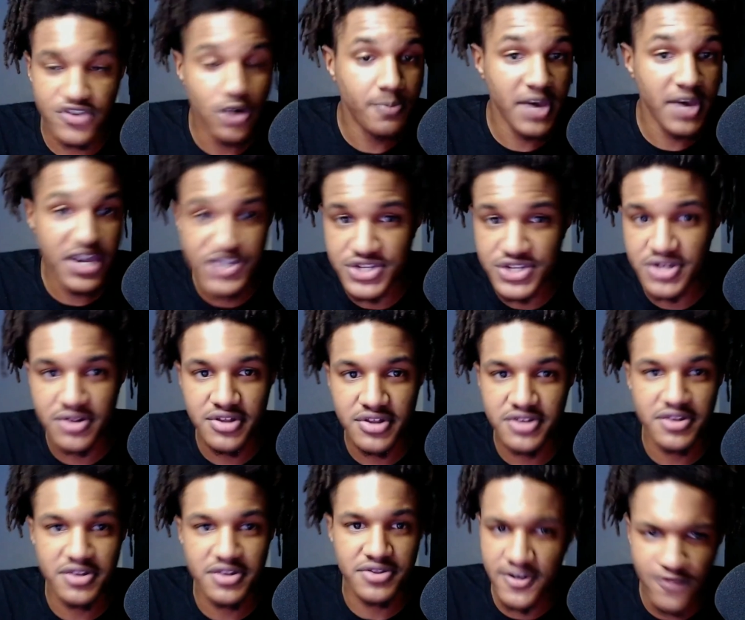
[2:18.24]
basically,
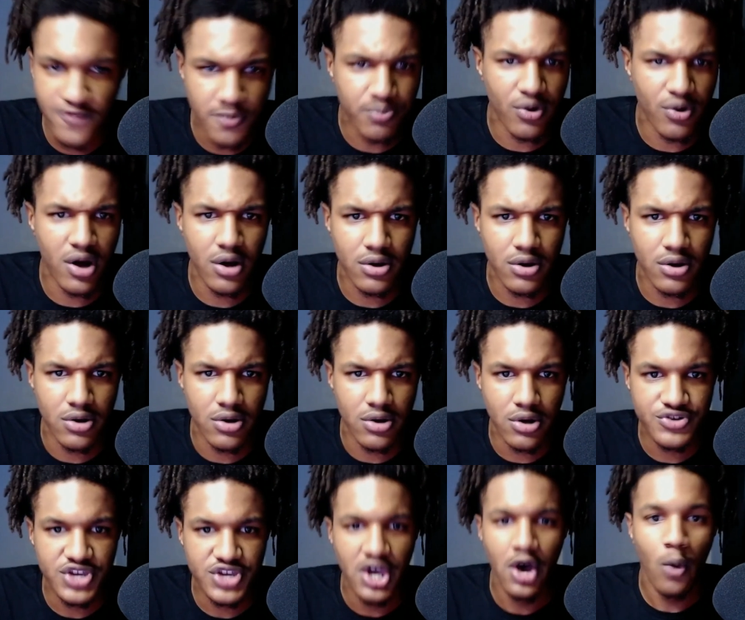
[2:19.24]
the Denver
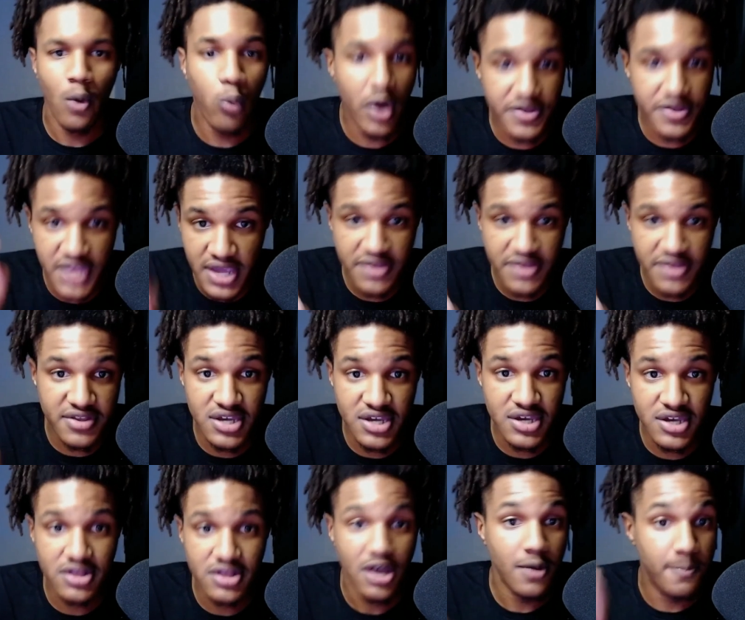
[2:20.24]
Broncos, what they
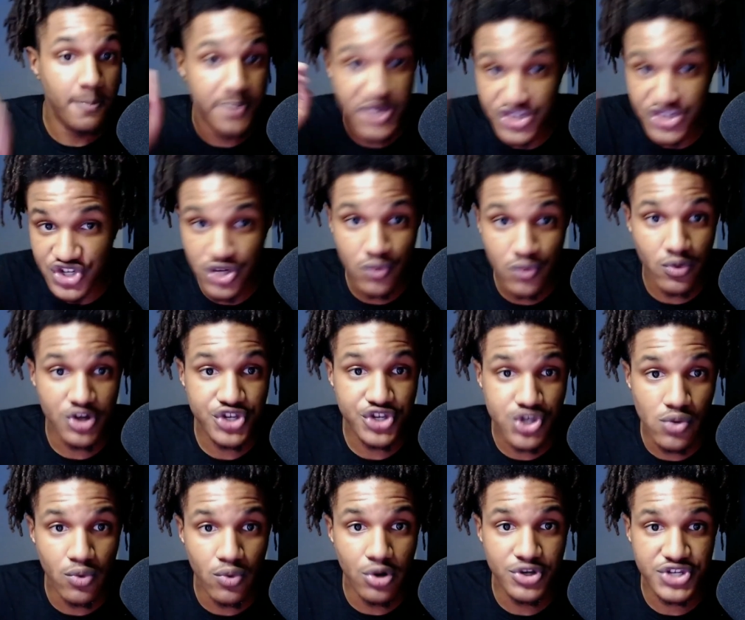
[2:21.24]
did, benching
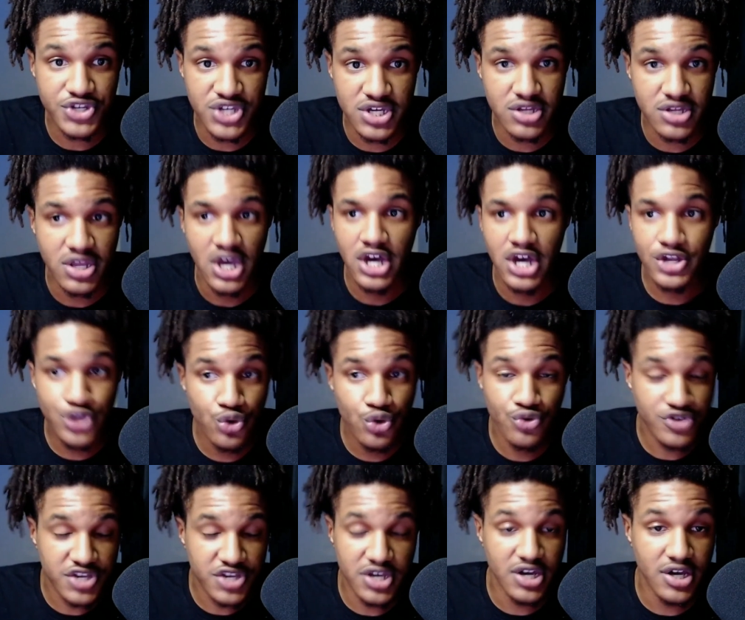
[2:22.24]
Russell Wilson
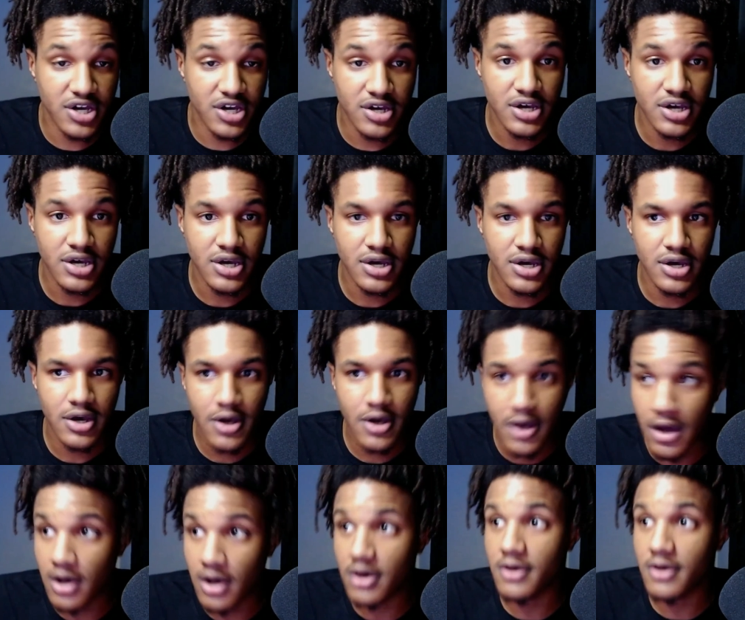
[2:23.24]
due to
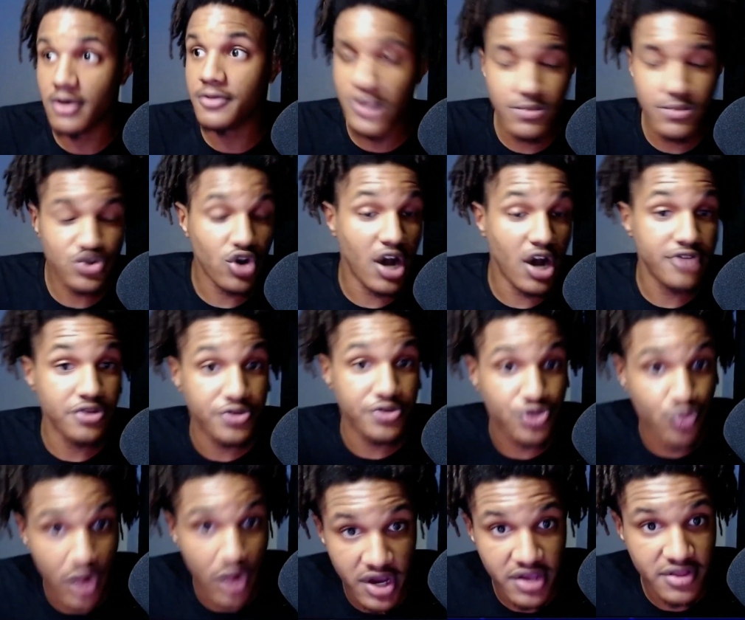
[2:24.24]
them trying to
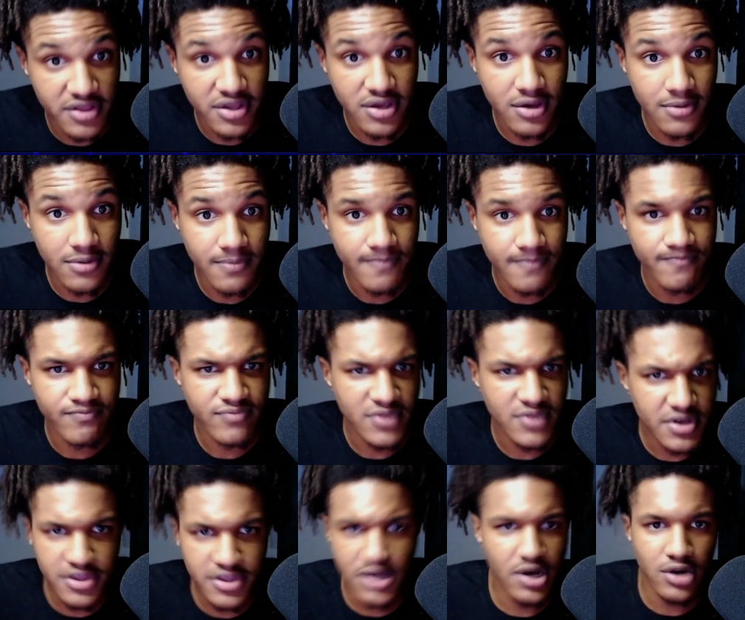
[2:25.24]
threaten him
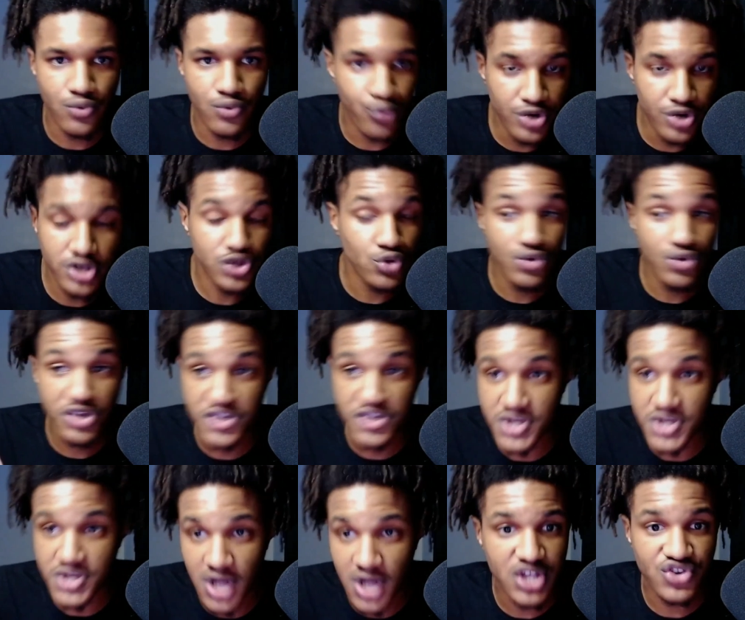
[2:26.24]
to redo his
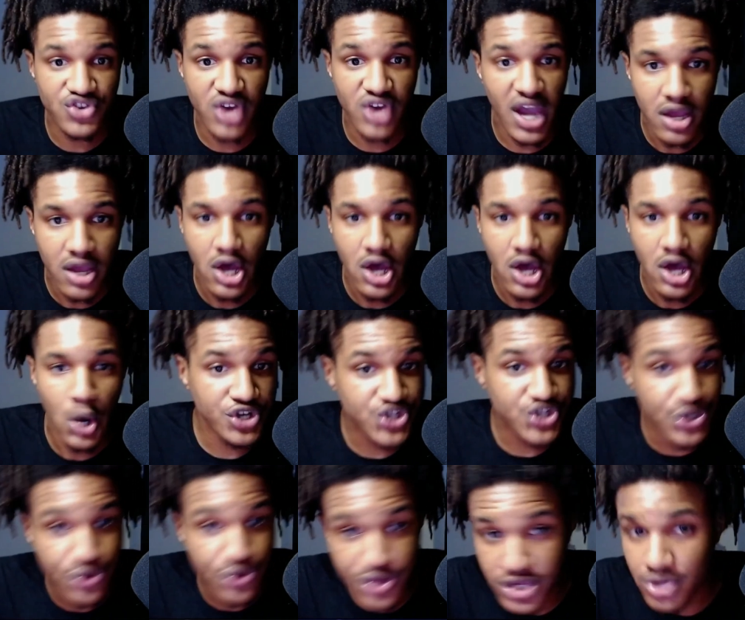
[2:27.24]
contract, was
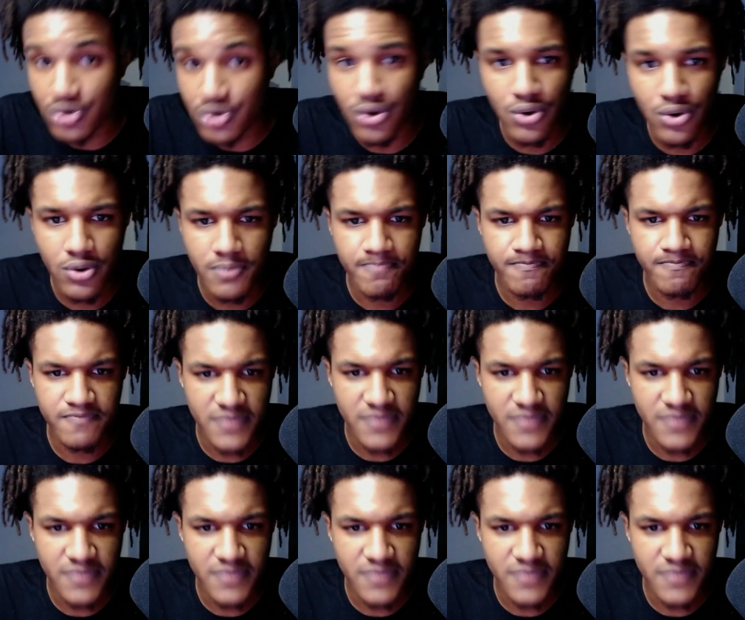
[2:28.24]
illegal.